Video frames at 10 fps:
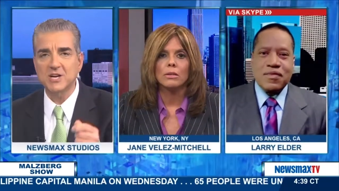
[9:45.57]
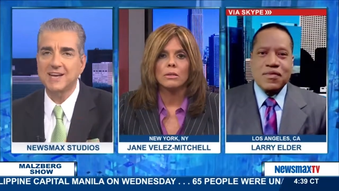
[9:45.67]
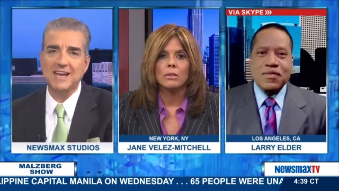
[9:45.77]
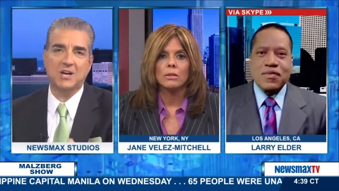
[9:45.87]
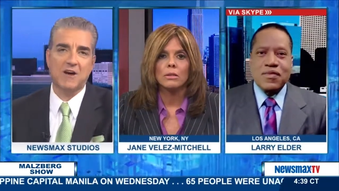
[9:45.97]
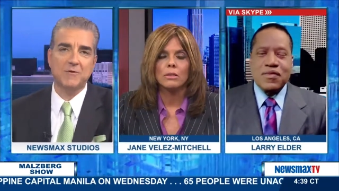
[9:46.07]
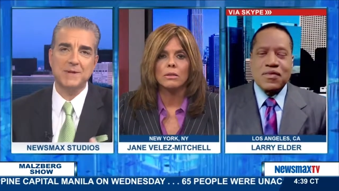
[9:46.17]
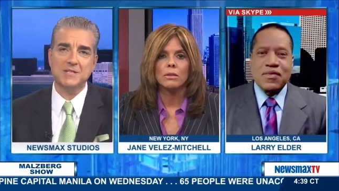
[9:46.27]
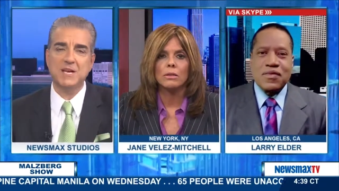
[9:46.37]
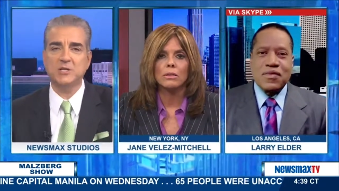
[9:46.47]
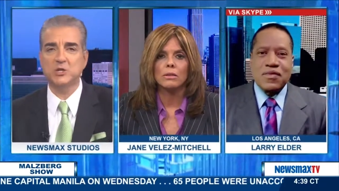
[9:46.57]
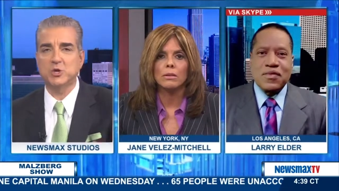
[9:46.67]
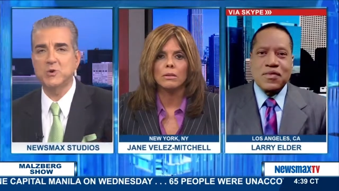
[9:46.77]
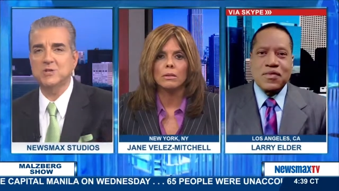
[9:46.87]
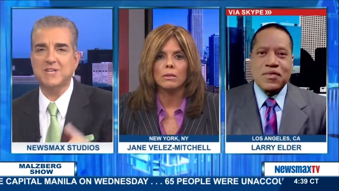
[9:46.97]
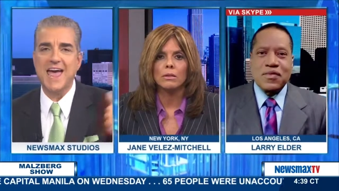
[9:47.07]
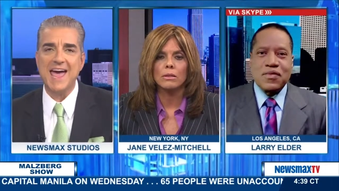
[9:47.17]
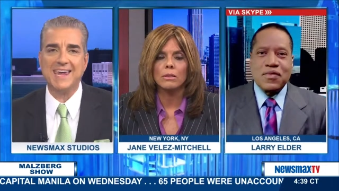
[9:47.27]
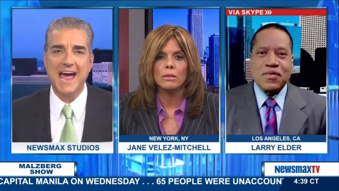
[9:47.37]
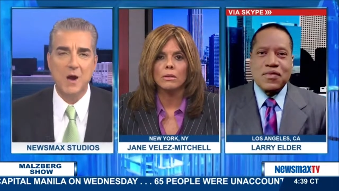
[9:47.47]
Speaker 1: get government and teachers unions the
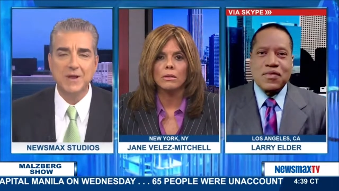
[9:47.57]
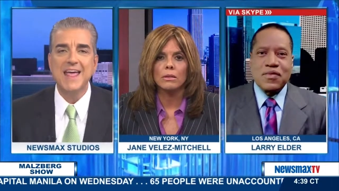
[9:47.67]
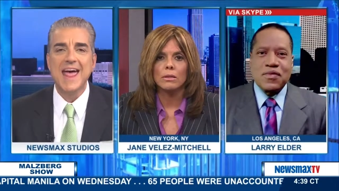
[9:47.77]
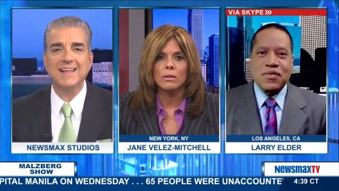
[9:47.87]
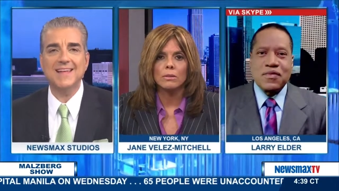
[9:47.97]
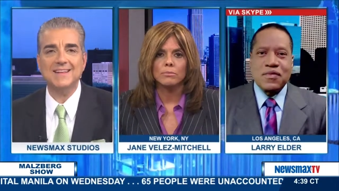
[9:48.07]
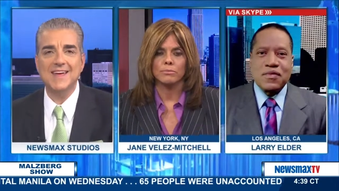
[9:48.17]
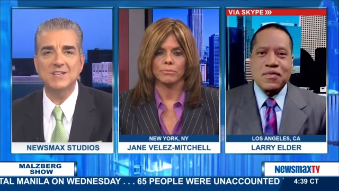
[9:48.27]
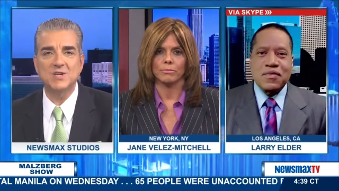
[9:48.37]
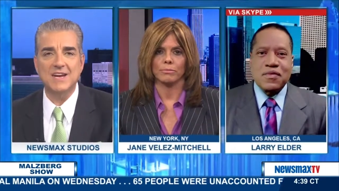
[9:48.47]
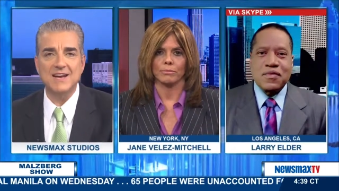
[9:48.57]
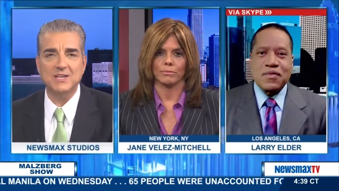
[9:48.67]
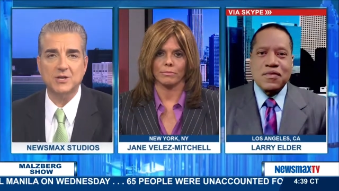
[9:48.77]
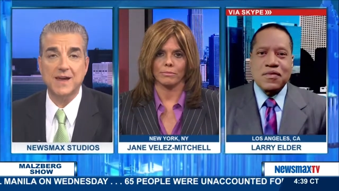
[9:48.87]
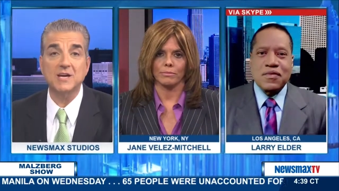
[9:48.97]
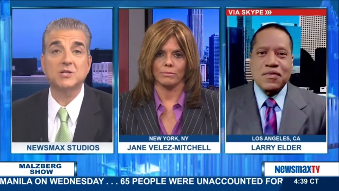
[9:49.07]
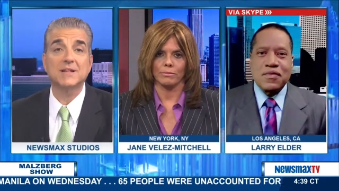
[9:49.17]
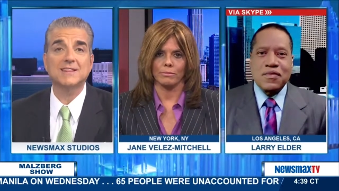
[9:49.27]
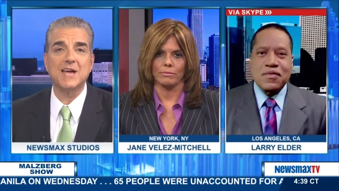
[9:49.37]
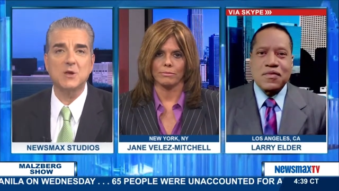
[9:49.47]
heck out, and let kids get an education
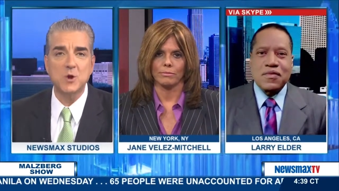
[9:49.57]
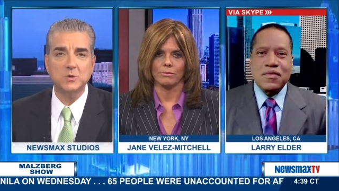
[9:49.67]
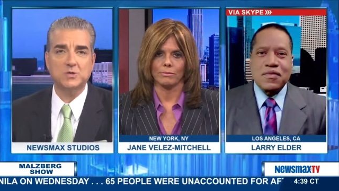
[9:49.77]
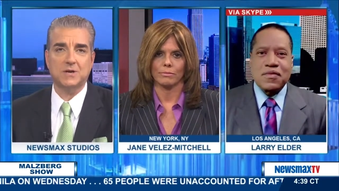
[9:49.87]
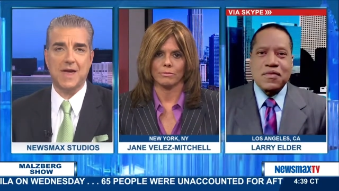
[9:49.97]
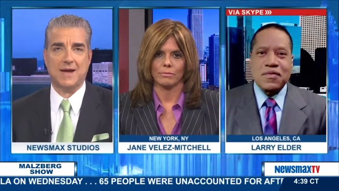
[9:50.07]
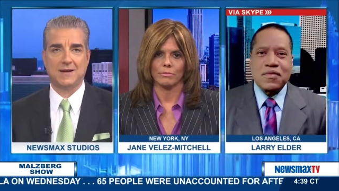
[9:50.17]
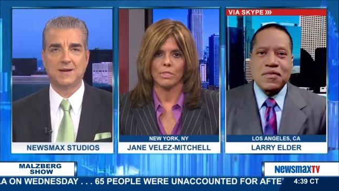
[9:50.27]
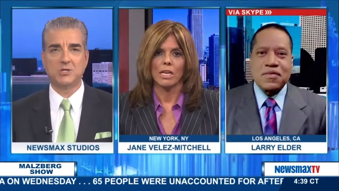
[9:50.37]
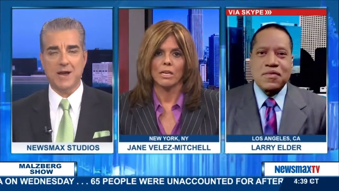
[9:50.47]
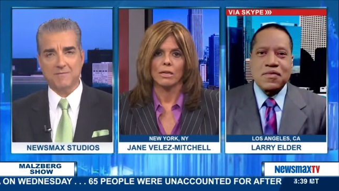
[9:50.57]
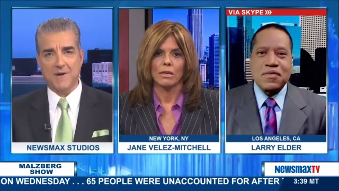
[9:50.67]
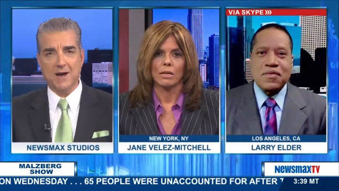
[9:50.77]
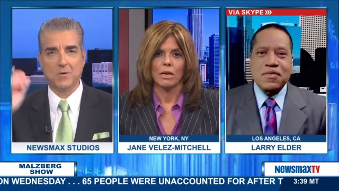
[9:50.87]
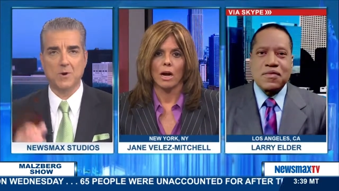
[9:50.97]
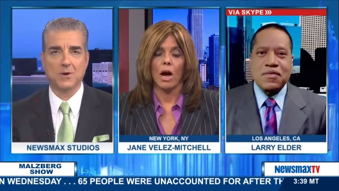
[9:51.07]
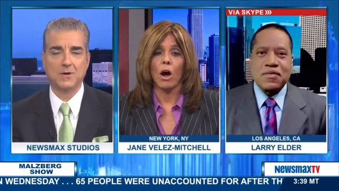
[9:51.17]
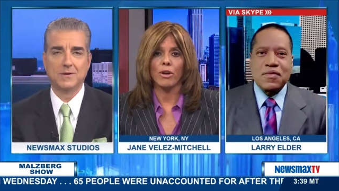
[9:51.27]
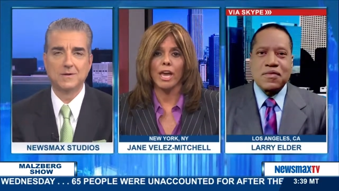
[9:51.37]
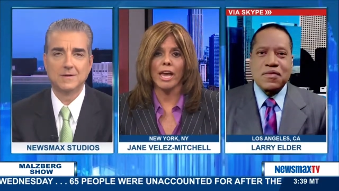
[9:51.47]
like they used to get. Jane, final word.
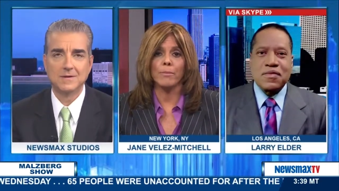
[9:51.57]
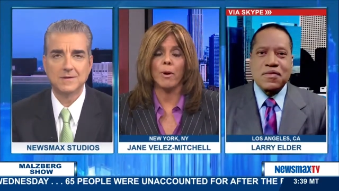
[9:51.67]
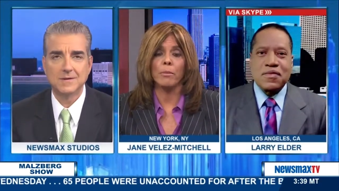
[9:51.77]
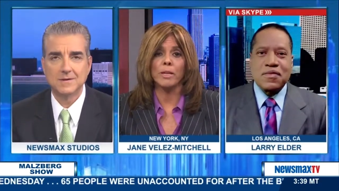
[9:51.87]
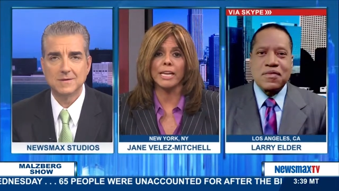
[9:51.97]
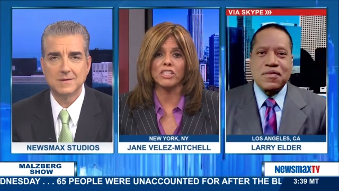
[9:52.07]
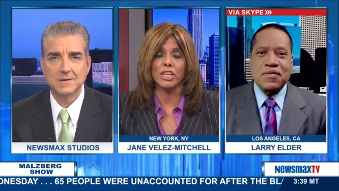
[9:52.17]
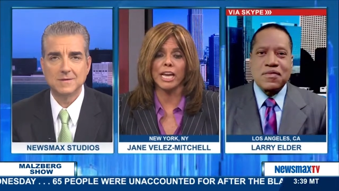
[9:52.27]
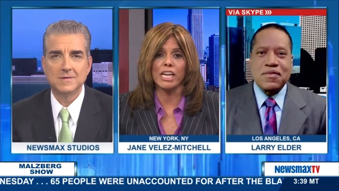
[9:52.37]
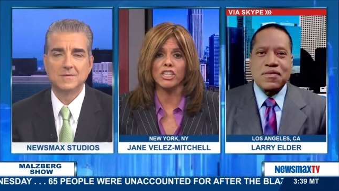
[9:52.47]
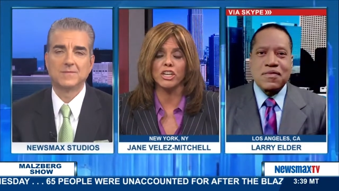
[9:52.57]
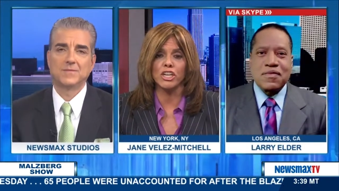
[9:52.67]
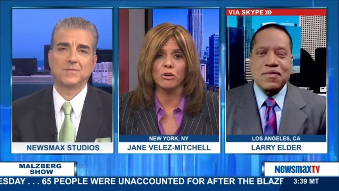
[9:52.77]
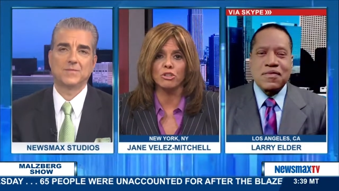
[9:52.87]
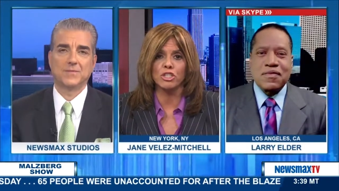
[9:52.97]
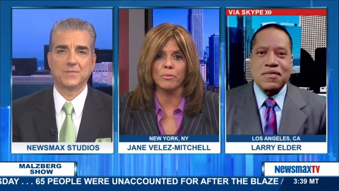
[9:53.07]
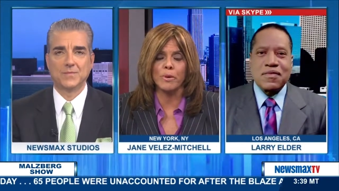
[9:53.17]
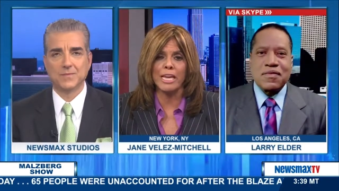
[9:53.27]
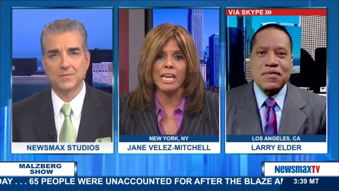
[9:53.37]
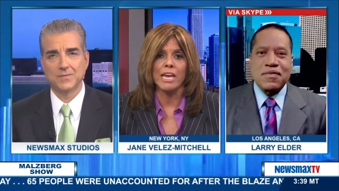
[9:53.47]
Speaker 2: Okay, public education used to
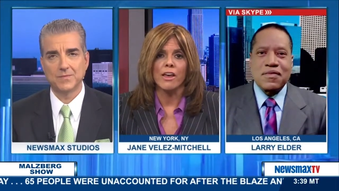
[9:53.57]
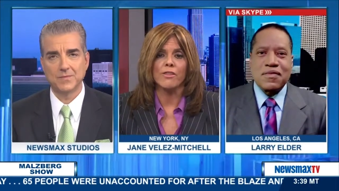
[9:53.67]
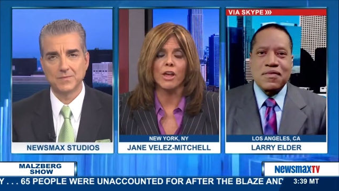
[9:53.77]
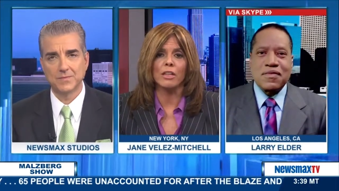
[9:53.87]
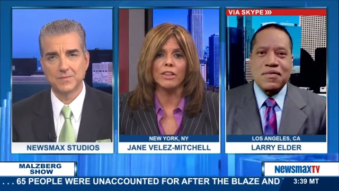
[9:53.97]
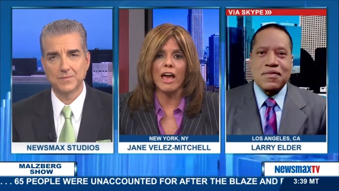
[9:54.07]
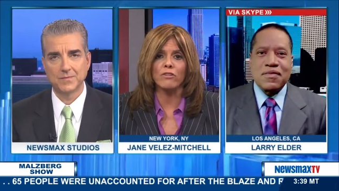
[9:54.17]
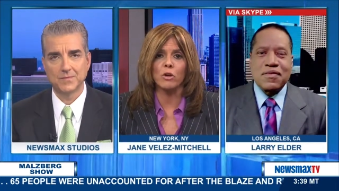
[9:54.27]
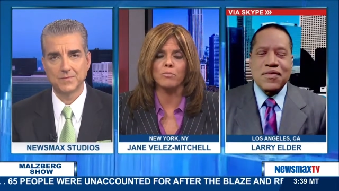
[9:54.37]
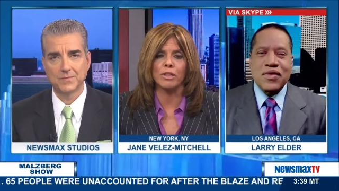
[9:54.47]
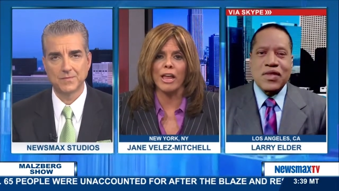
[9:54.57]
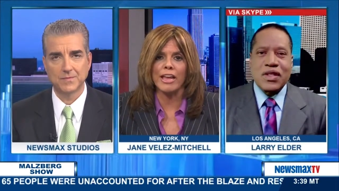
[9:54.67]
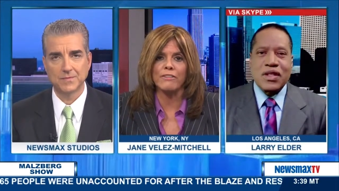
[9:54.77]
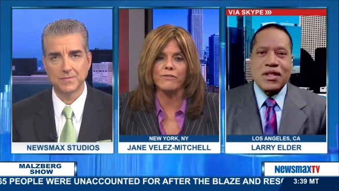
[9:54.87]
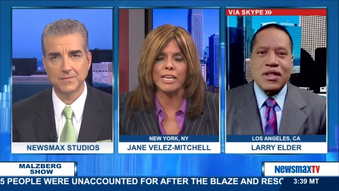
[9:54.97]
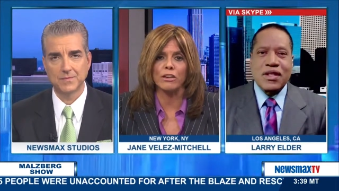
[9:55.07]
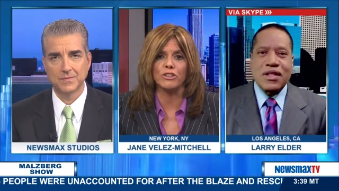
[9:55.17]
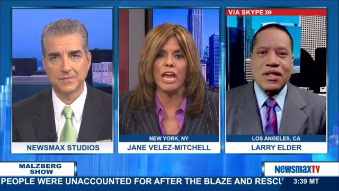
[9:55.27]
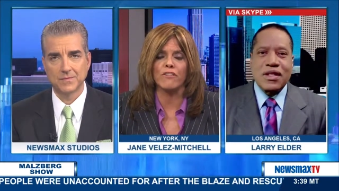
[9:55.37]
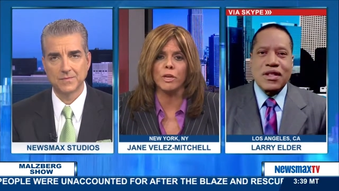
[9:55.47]
be the level playing field.
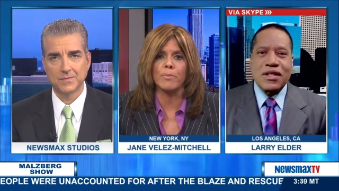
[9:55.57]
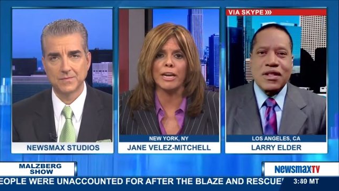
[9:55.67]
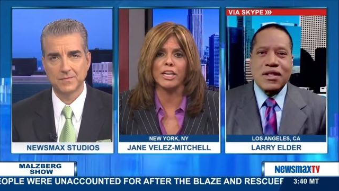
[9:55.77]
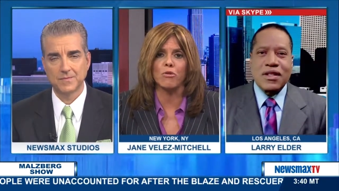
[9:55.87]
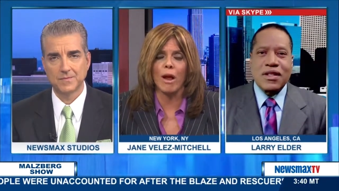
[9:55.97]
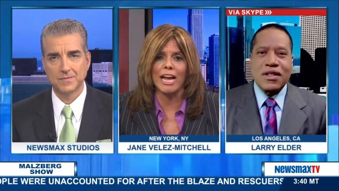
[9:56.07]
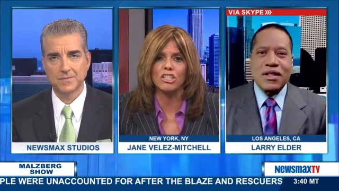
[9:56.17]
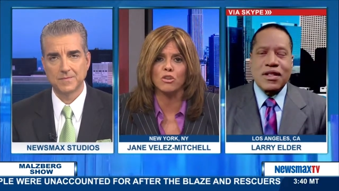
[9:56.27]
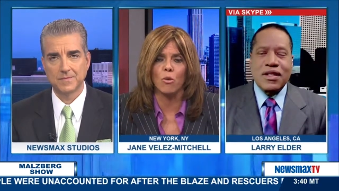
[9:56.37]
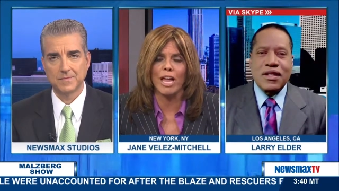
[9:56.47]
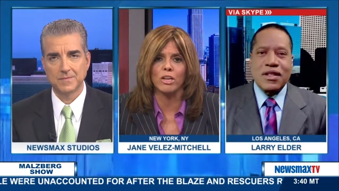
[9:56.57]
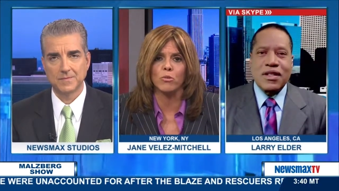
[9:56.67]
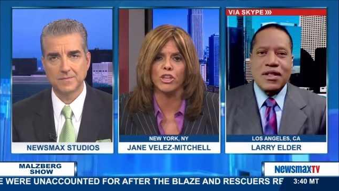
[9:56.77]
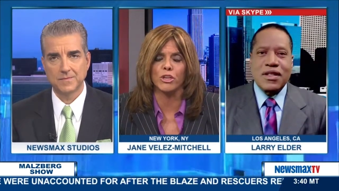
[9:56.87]
Everybody graduated with a good